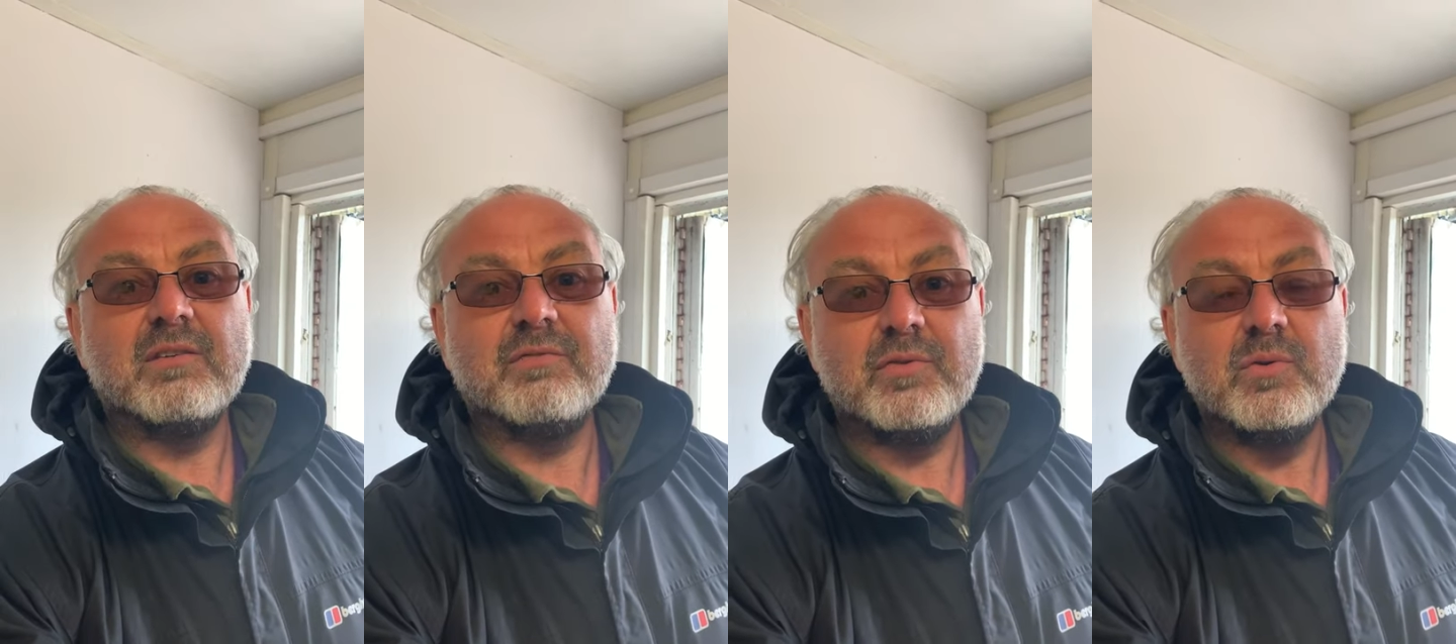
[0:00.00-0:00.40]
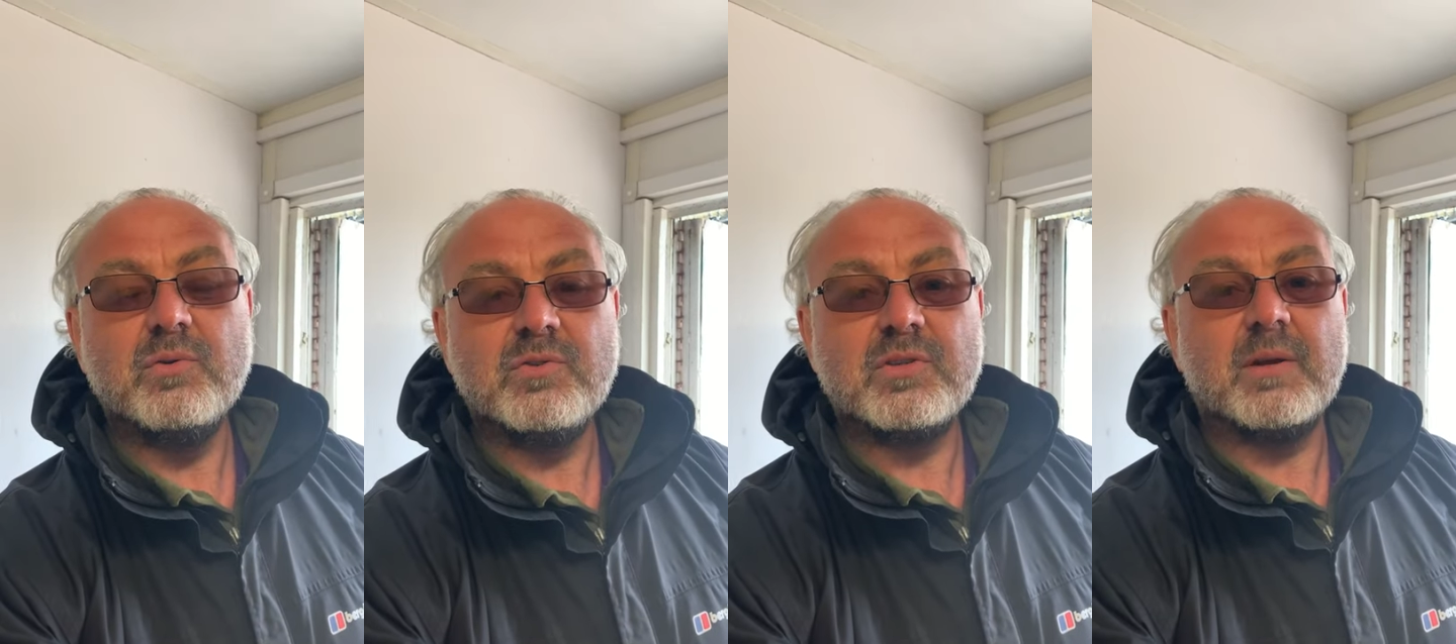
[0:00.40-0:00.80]

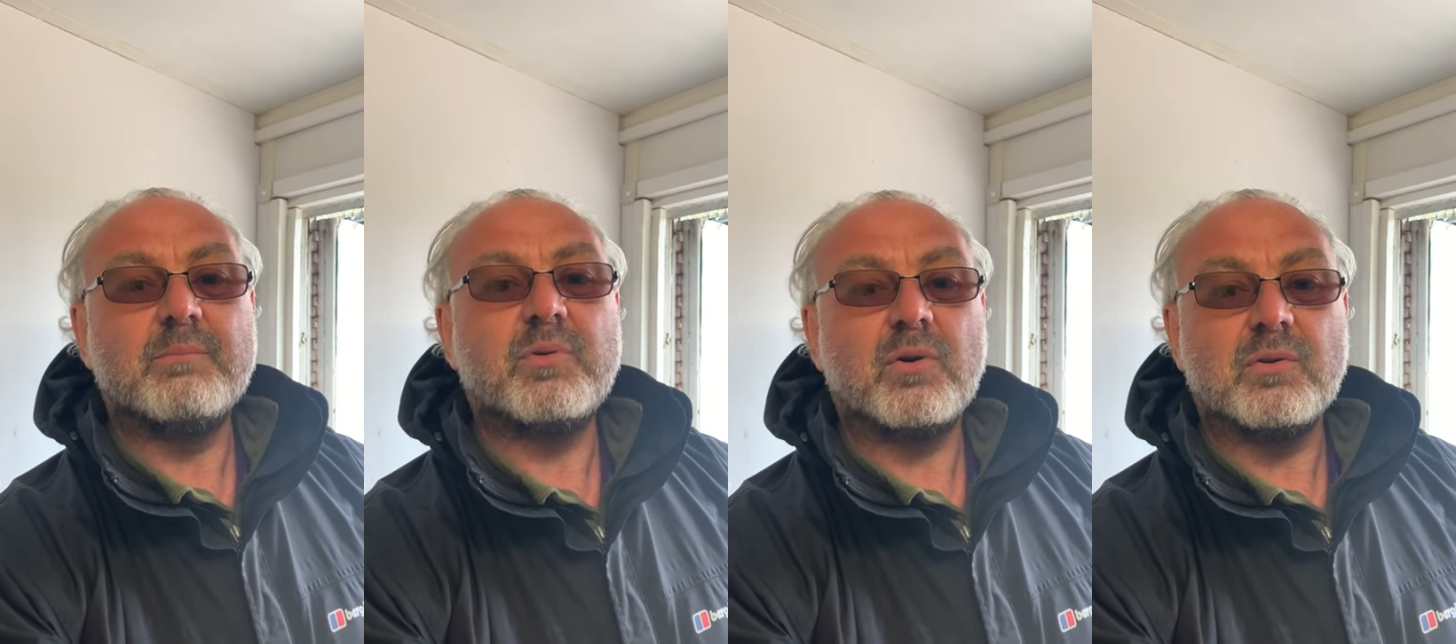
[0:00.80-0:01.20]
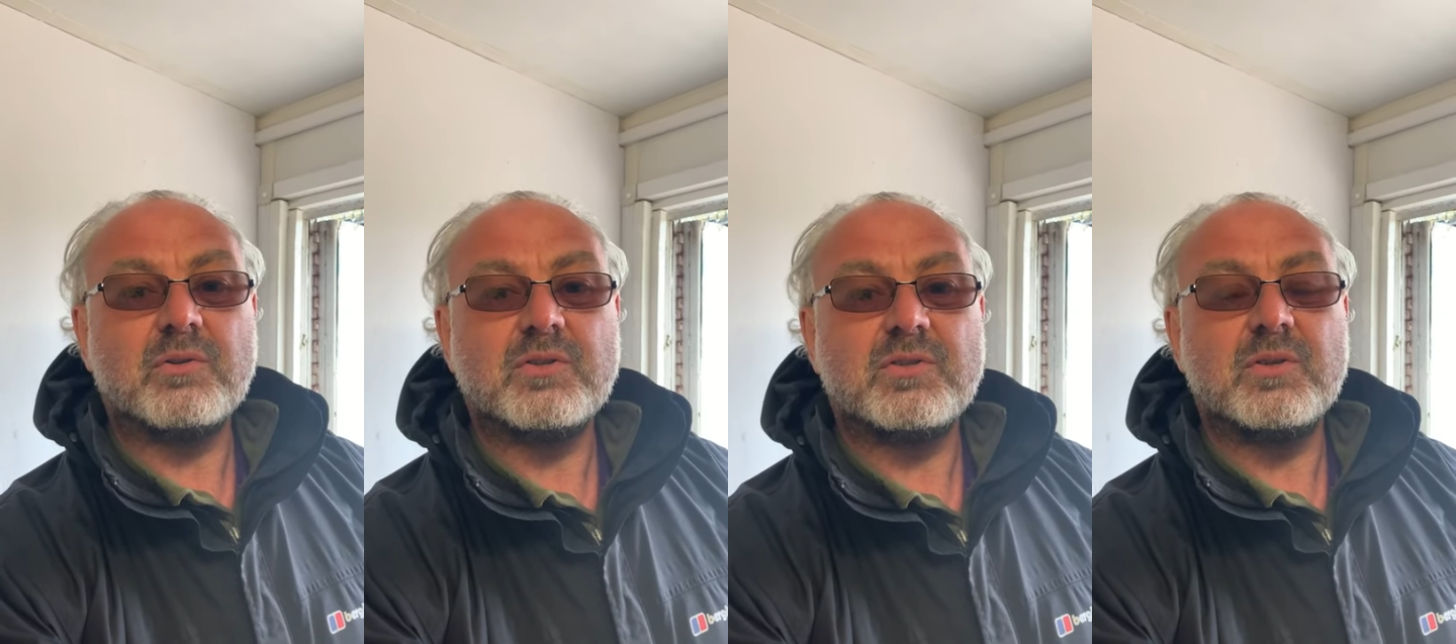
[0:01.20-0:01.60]
foods and
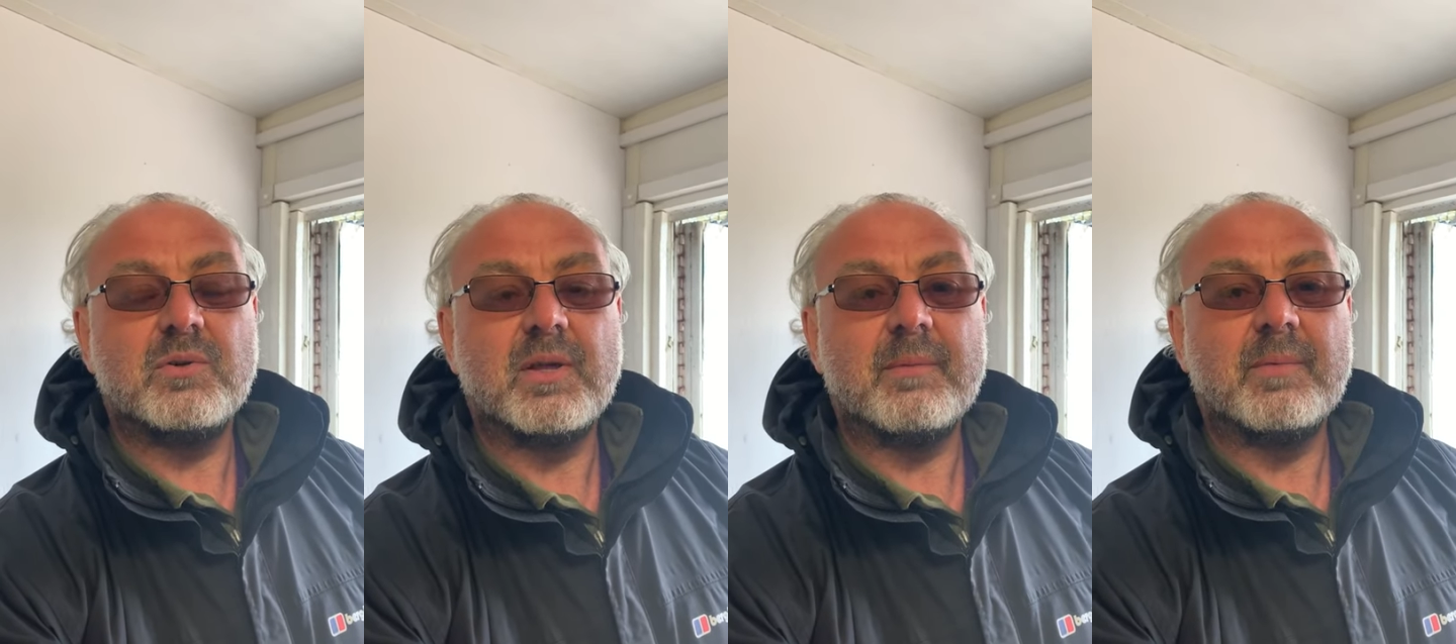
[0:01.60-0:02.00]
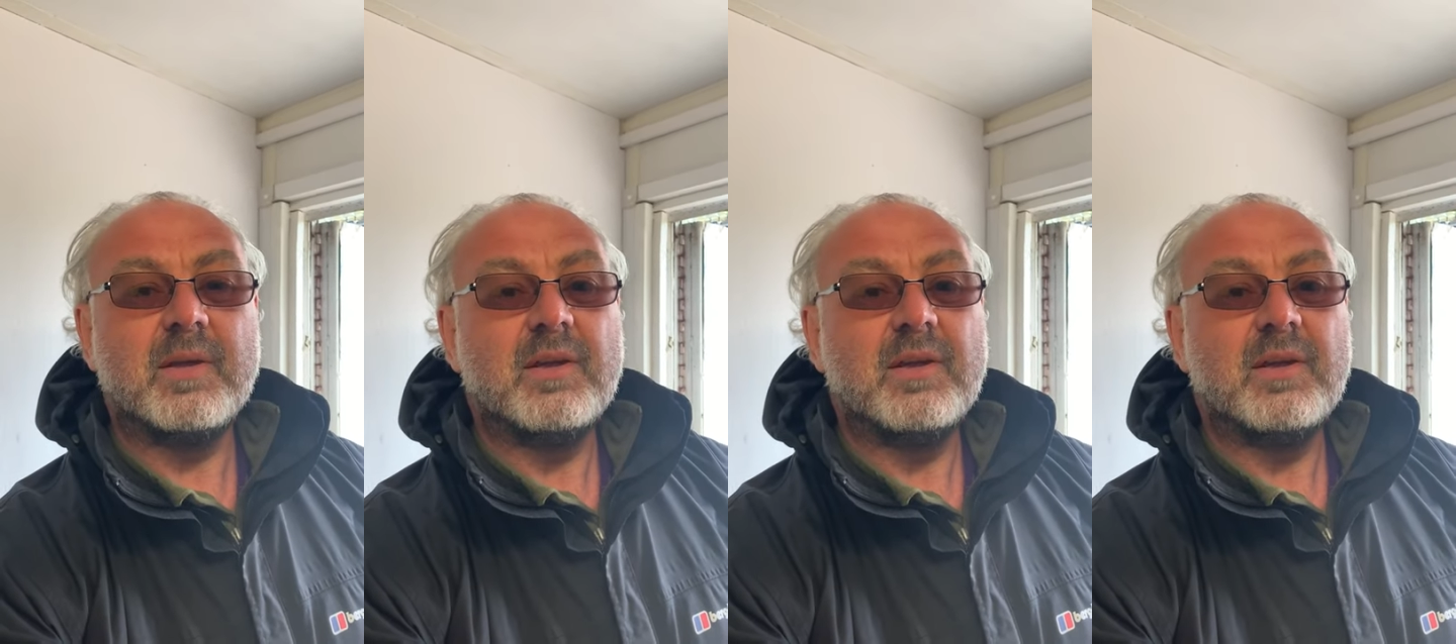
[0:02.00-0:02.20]
products to them.